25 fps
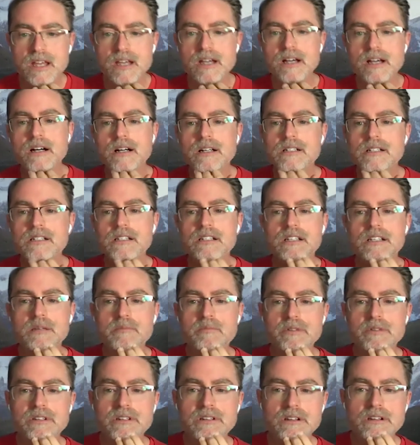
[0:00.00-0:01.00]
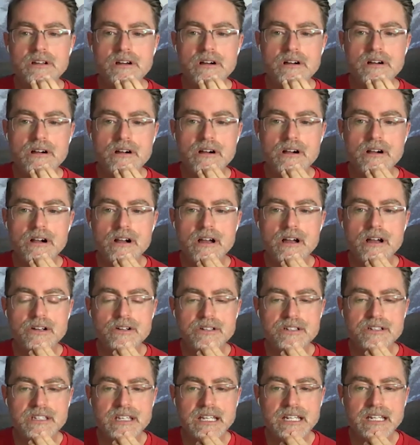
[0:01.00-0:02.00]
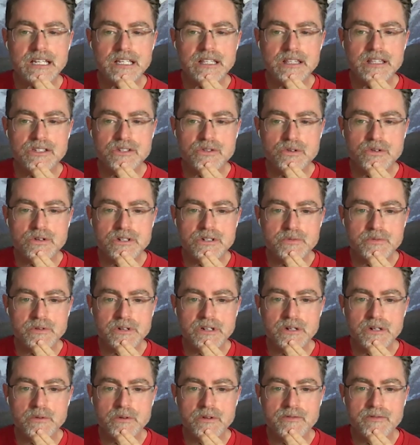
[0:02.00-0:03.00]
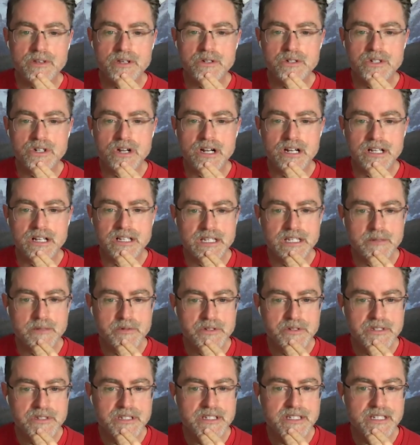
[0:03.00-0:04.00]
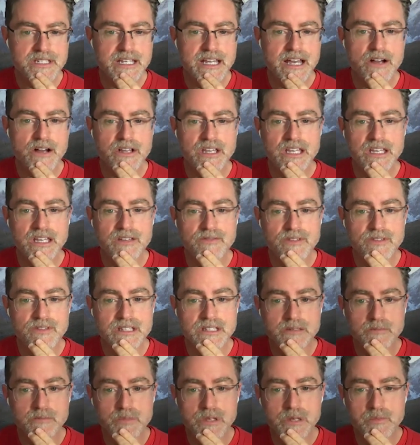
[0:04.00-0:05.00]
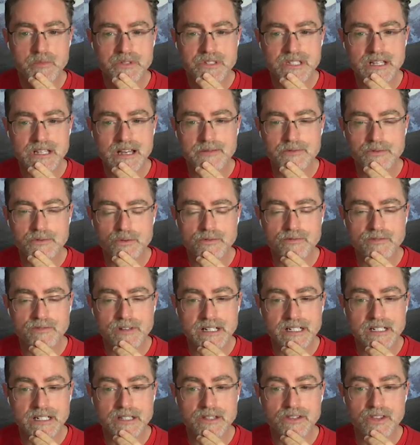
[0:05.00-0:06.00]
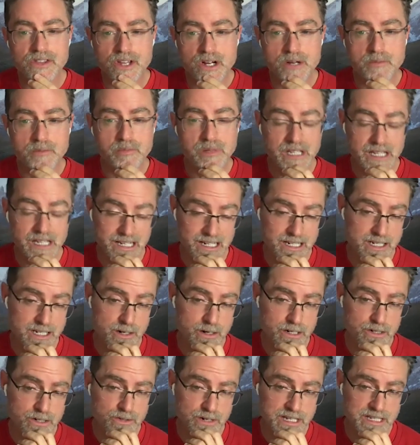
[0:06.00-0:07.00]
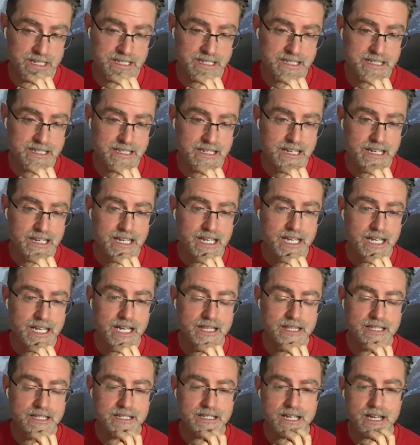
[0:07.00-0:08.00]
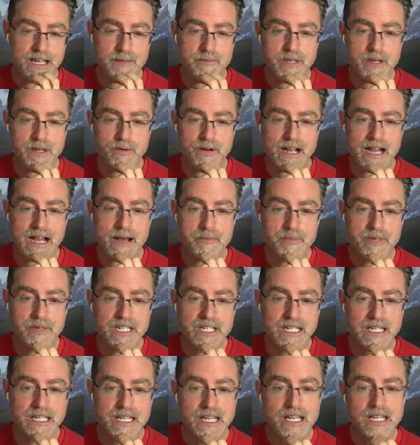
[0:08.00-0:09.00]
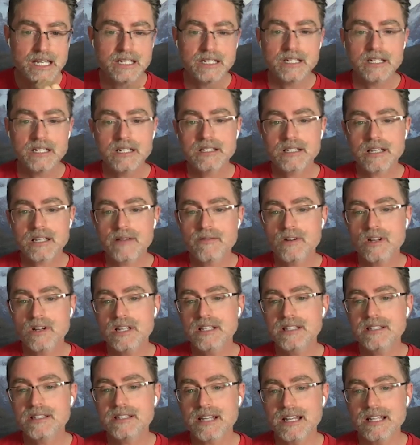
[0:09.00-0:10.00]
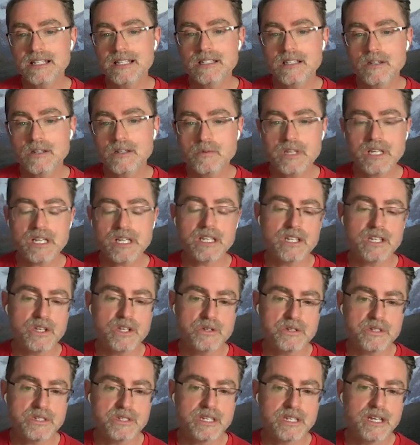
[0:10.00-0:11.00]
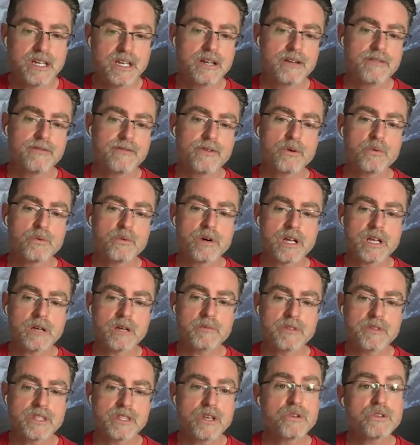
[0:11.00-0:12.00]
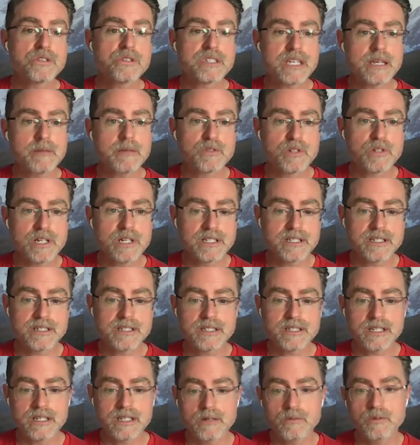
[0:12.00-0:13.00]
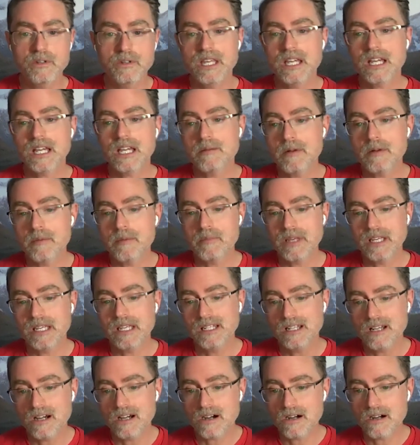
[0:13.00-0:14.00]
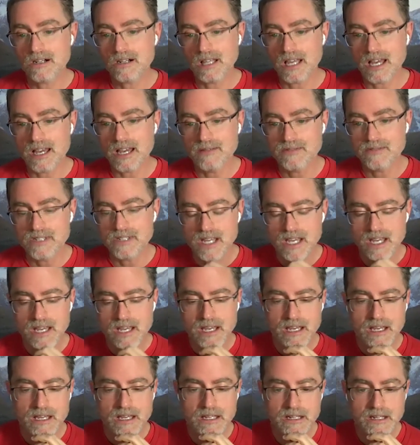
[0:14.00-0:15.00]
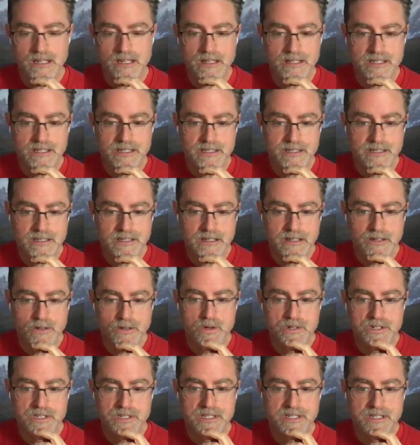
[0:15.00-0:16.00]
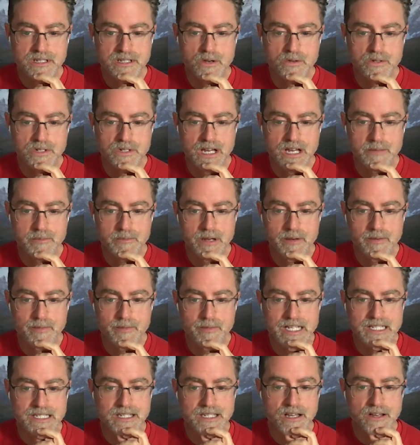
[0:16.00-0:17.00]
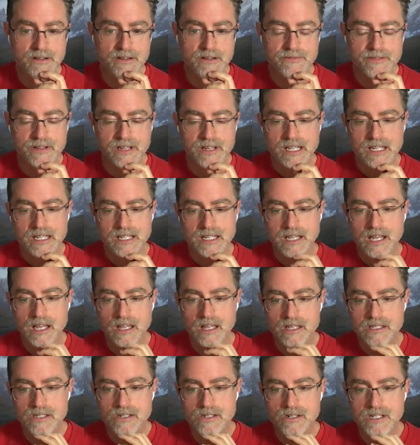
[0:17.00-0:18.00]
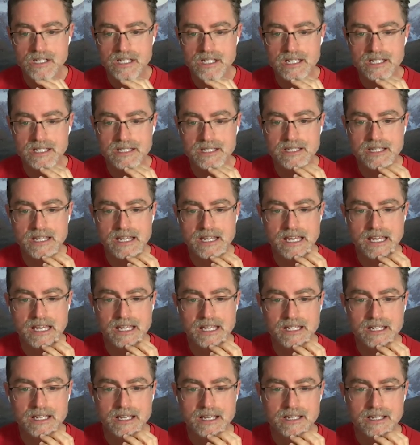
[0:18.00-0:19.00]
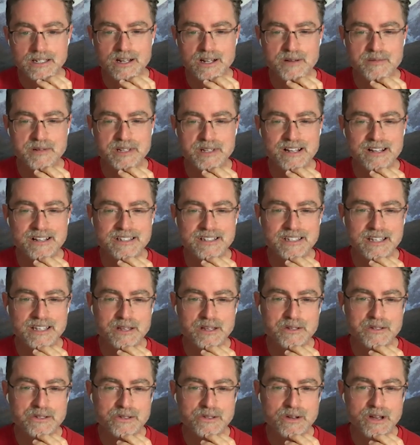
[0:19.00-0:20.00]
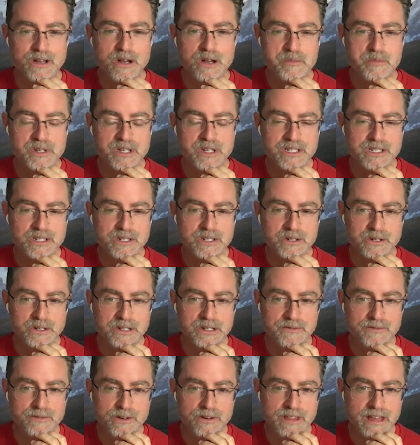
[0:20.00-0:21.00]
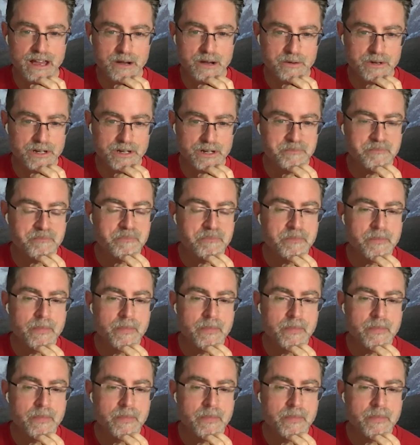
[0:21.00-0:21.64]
To deepen our understanding in this course, we're going to review chart examples to see how key events in people's lives reflected their planetary transits at the time they were happening, to discover insights that we can use for working with those same transits when they come up in our lives. And this course is co-taught by myself, Kelly Surtees, and Darby Costello. So I hope you can tune in for that one.